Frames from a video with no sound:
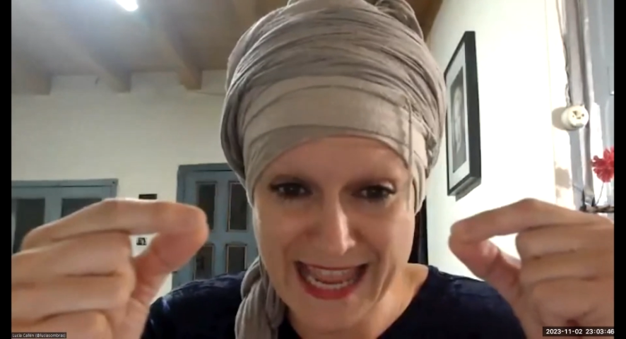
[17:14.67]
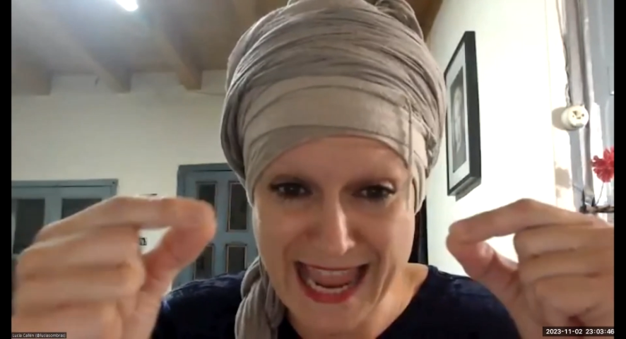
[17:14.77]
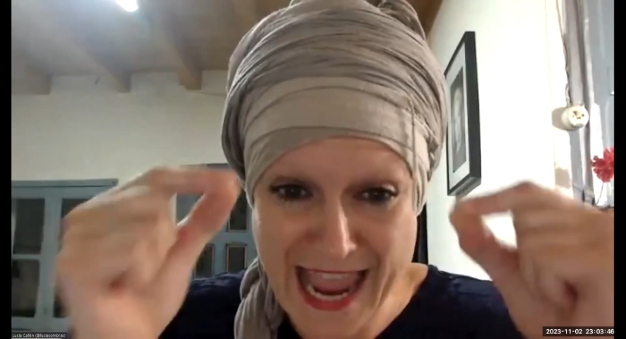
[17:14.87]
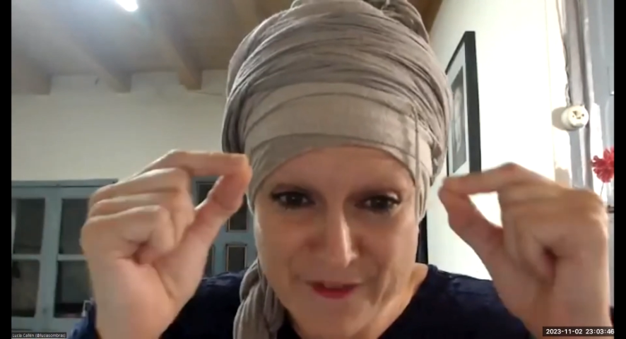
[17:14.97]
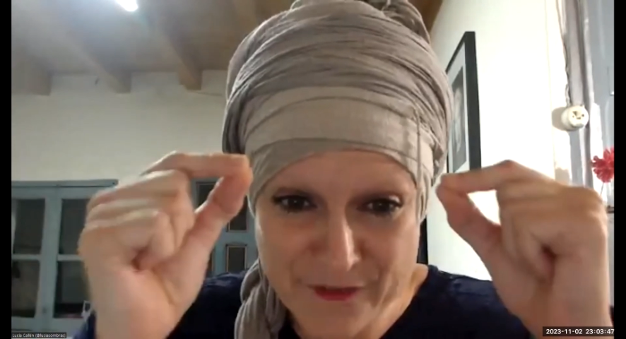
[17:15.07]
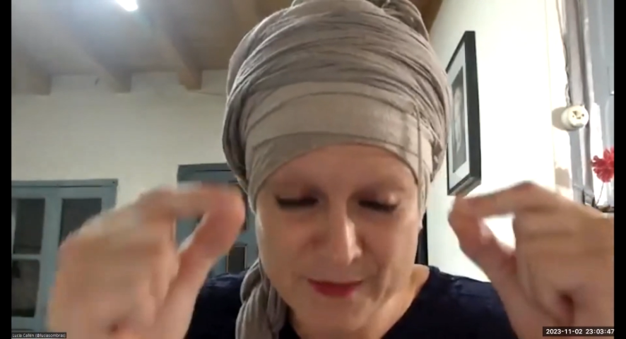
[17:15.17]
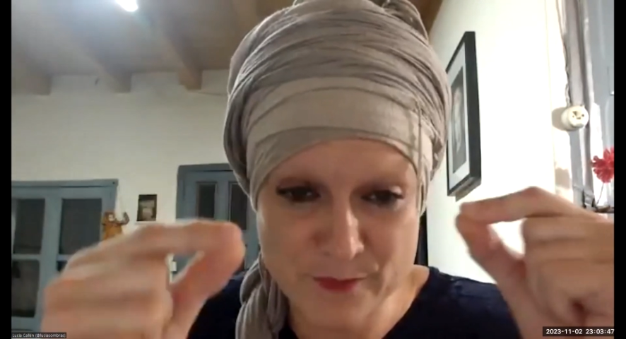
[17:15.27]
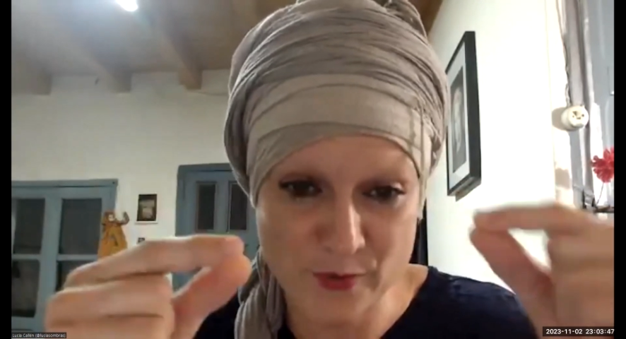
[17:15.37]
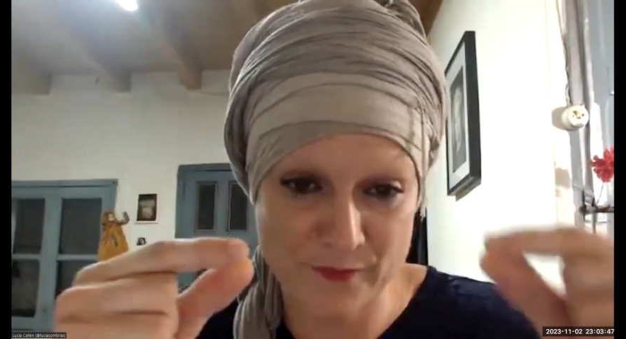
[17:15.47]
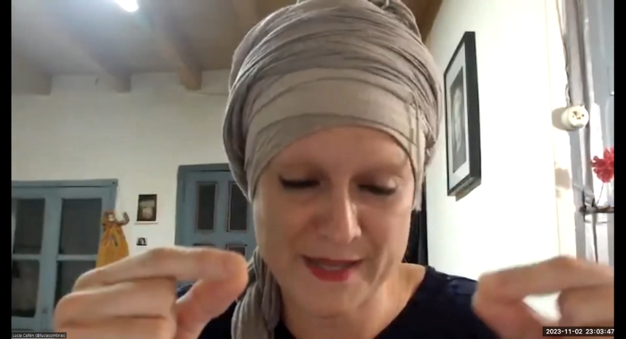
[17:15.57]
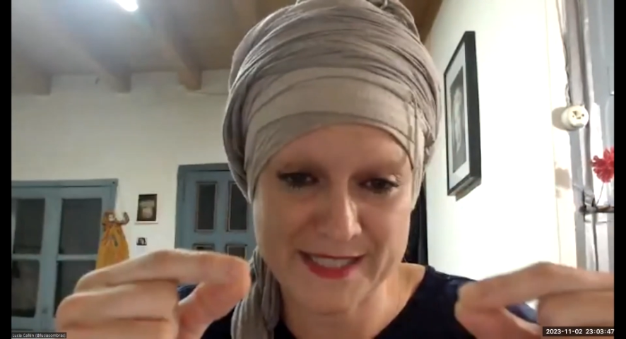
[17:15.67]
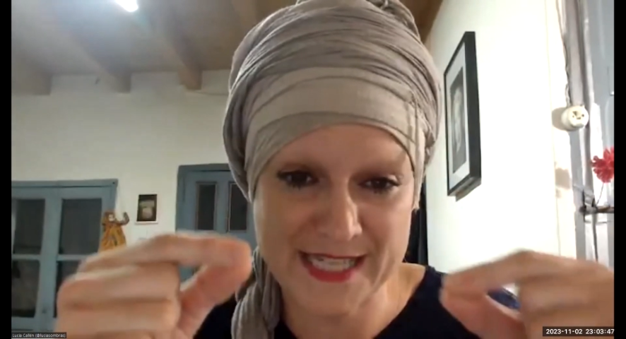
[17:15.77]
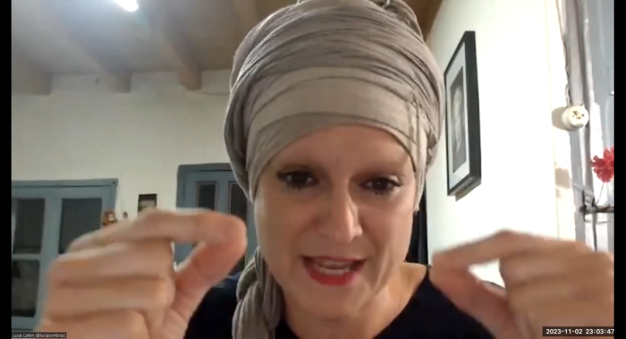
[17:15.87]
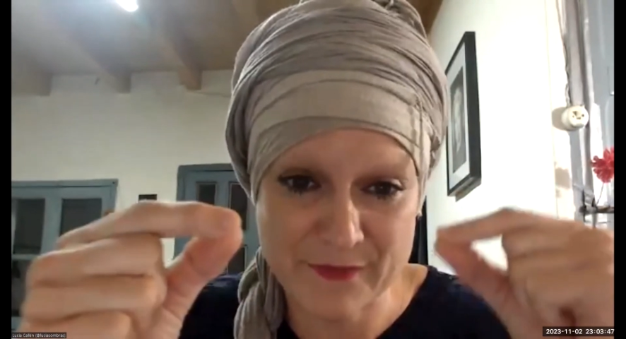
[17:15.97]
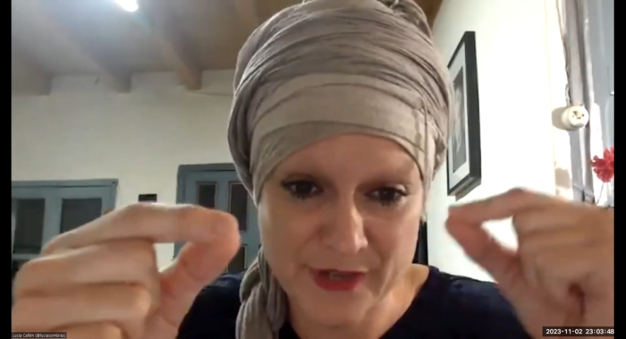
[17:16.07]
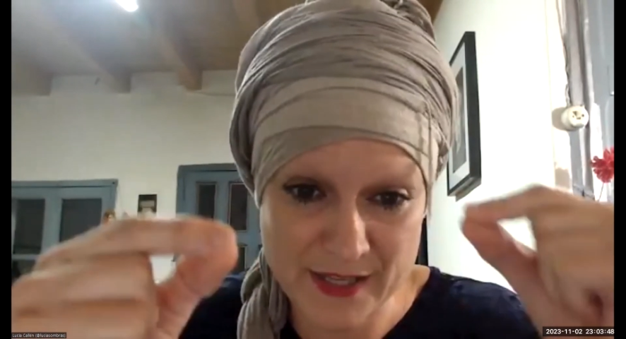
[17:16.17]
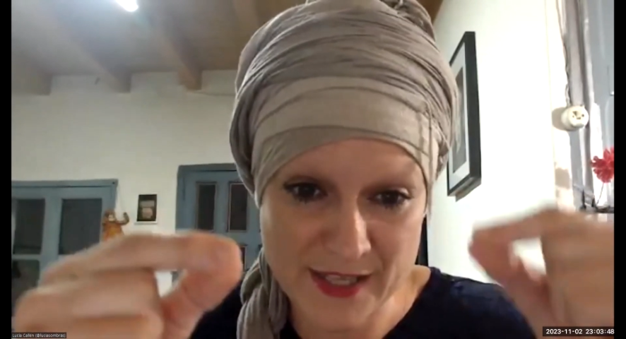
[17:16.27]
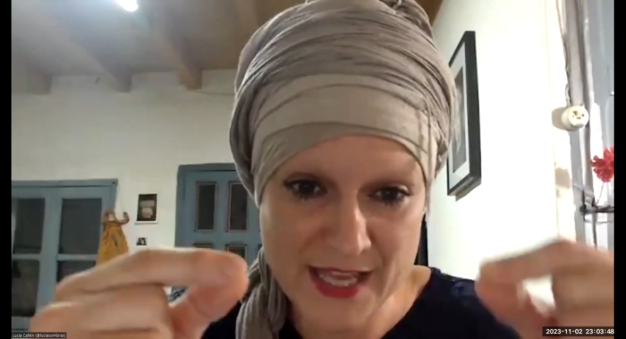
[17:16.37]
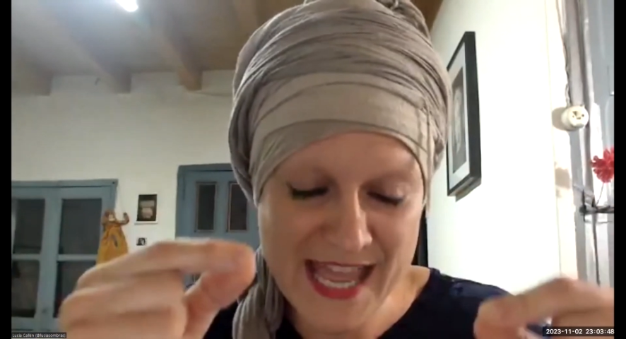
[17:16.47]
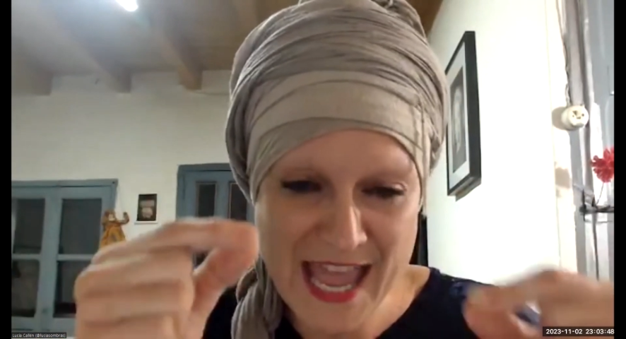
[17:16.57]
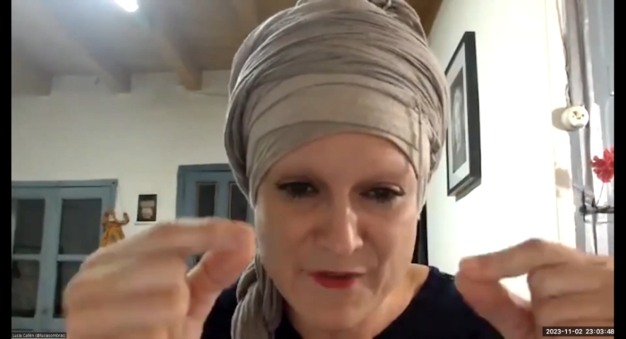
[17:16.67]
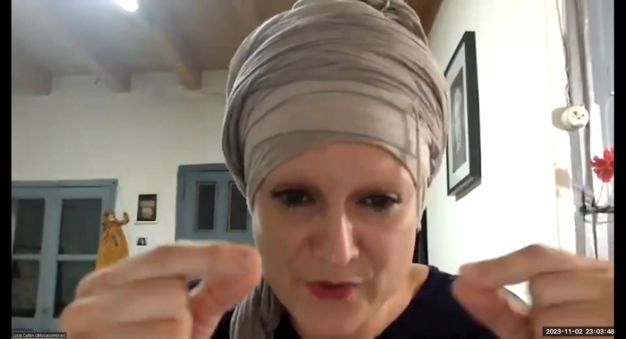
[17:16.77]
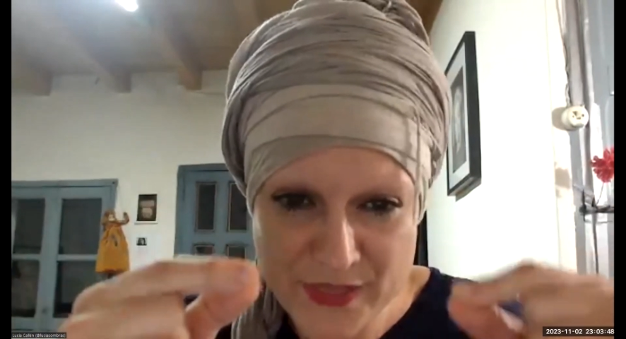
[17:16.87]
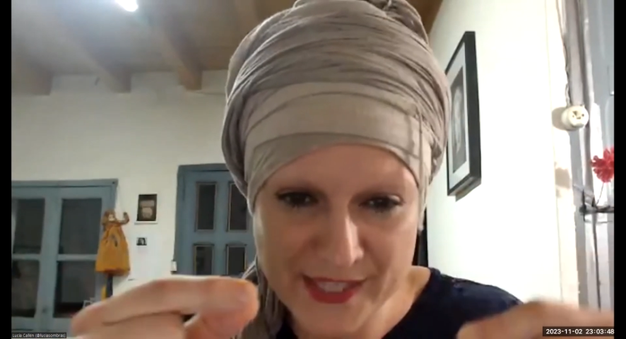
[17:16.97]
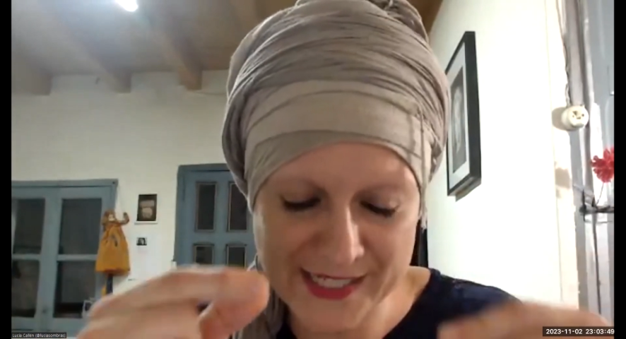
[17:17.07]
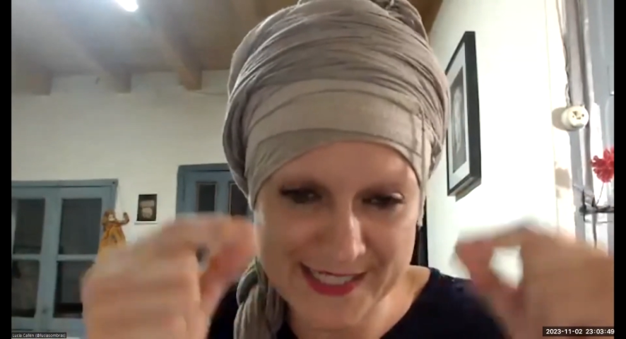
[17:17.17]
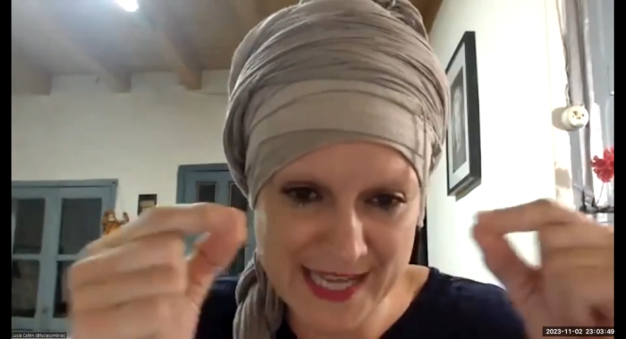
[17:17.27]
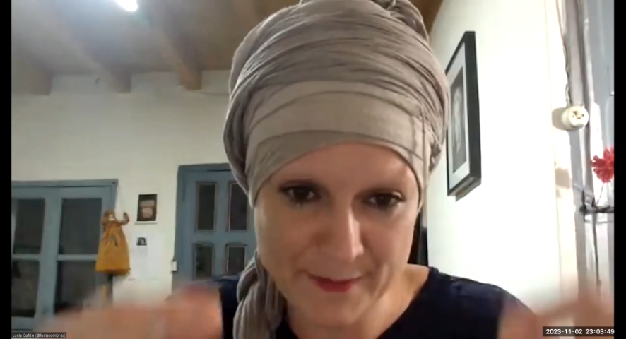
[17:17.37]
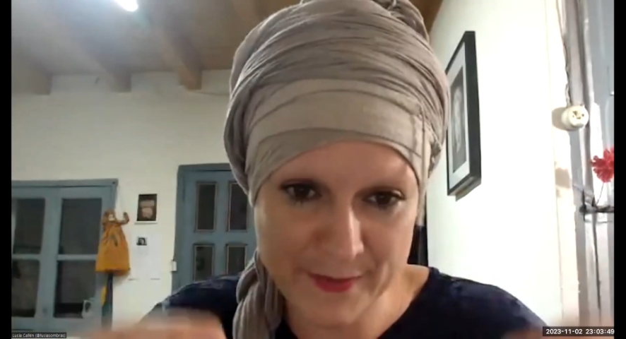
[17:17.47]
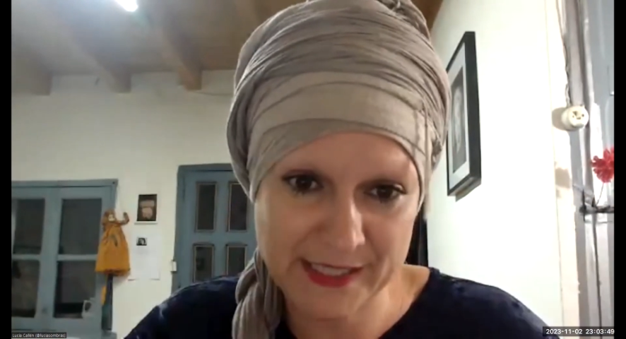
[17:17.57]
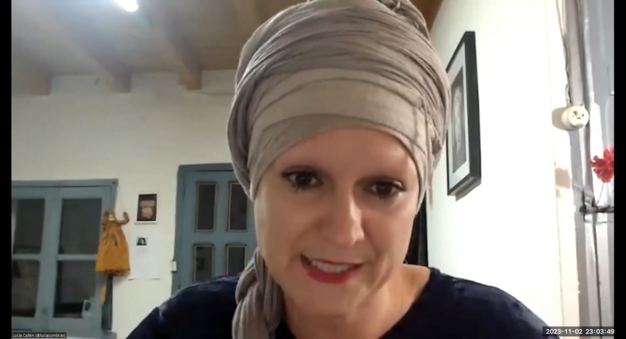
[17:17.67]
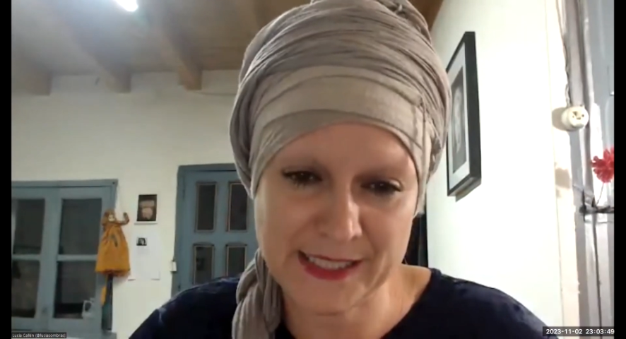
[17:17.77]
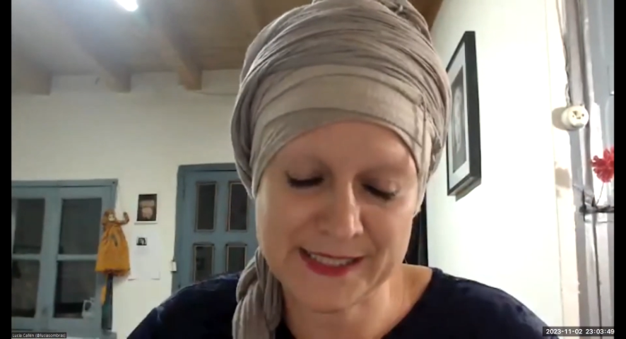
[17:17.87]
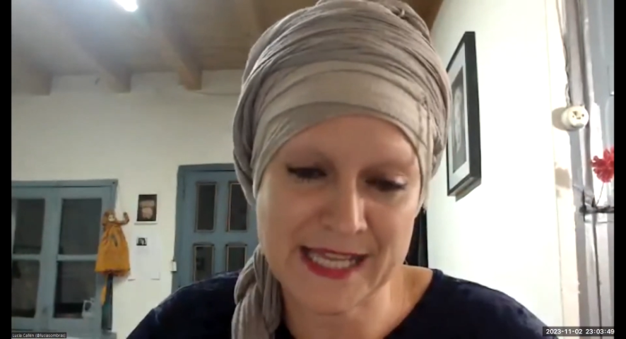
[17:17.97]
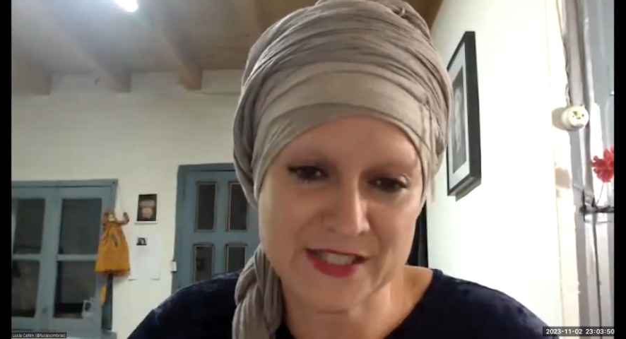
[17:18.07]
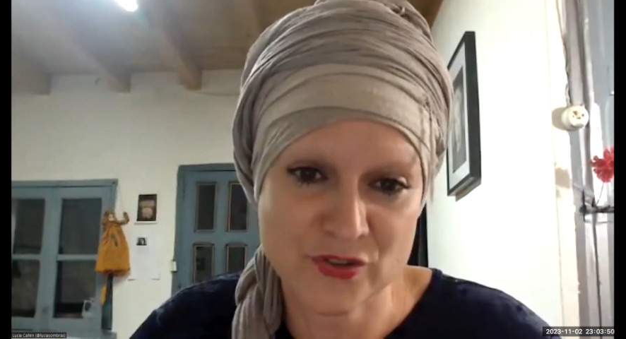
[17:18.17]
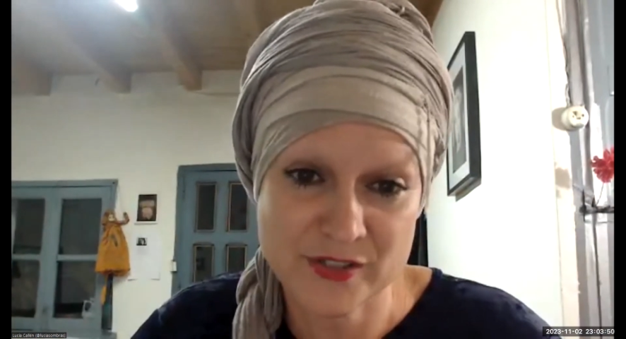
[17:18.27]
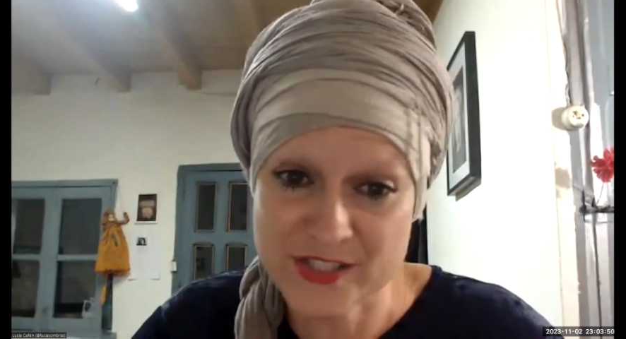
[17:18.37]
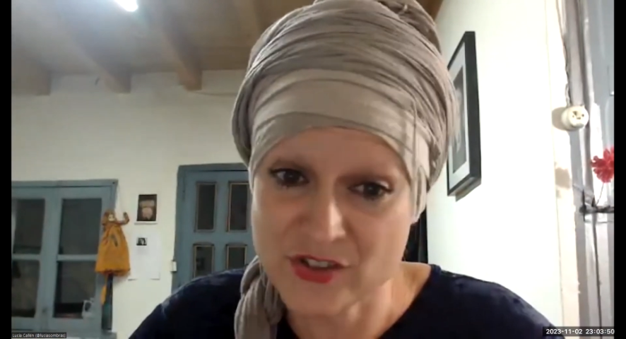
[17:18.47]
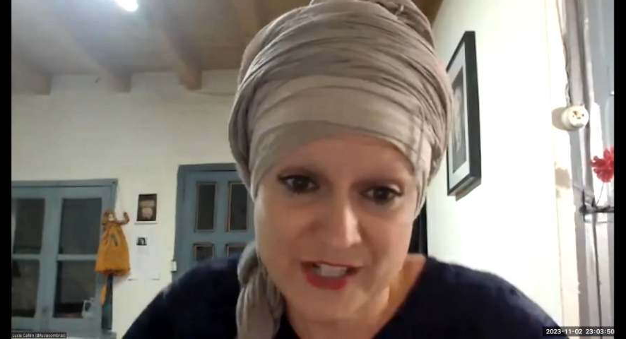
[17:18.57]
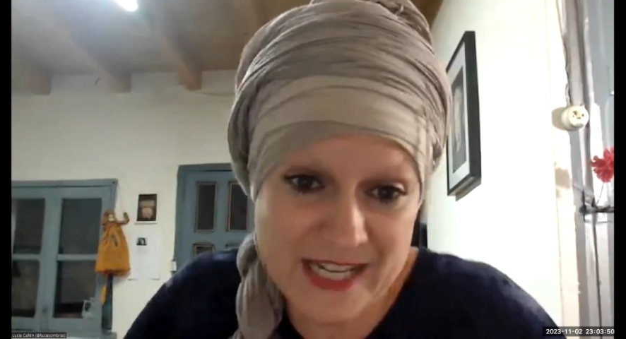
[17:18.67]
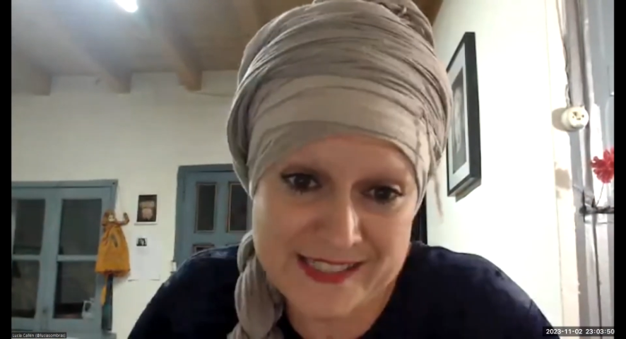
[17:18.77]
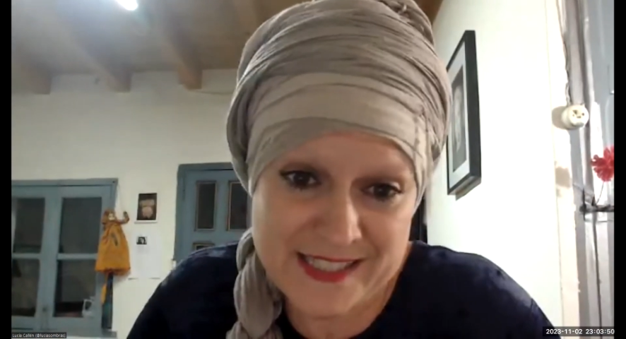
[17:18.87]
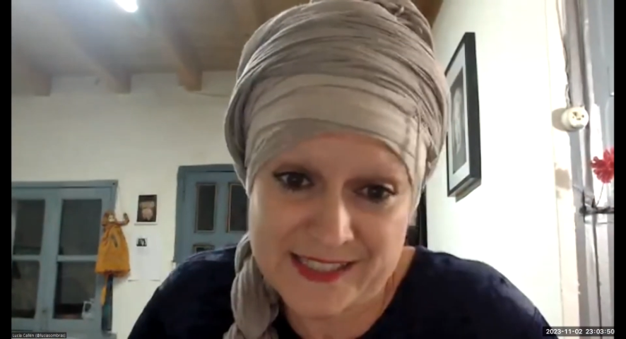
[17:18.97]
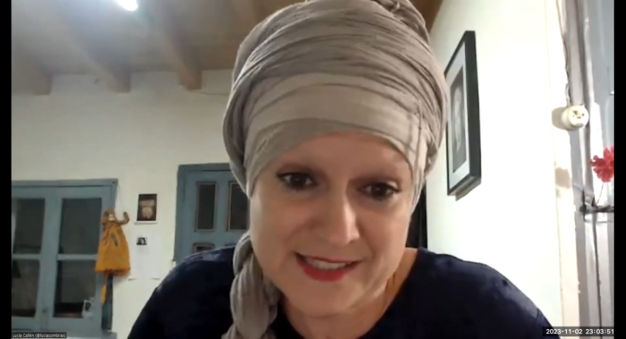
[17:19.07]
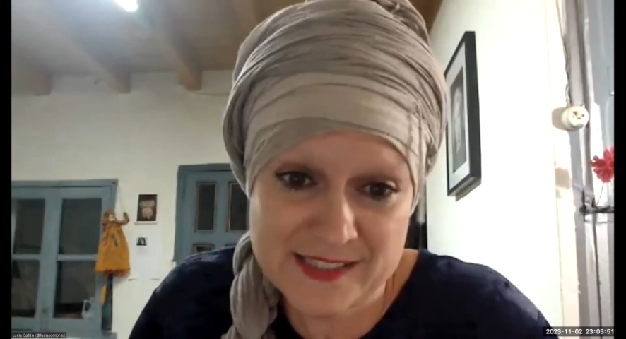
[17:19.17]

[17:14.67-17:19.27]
Every movement, everything is happening in nature is connected,